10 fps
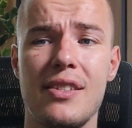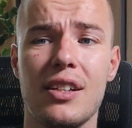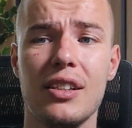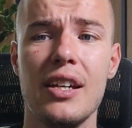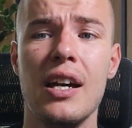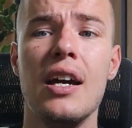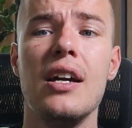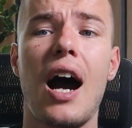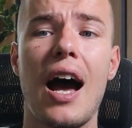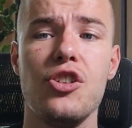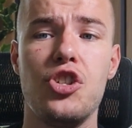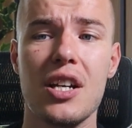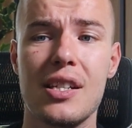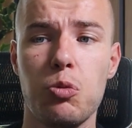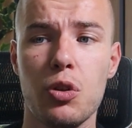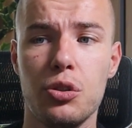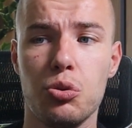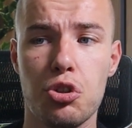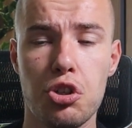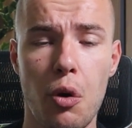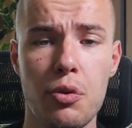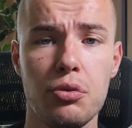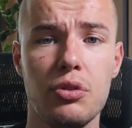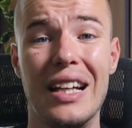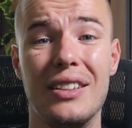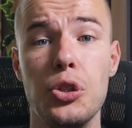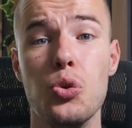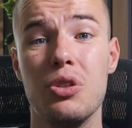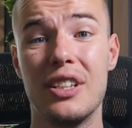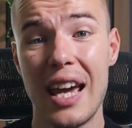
basically I just wanted to show you that you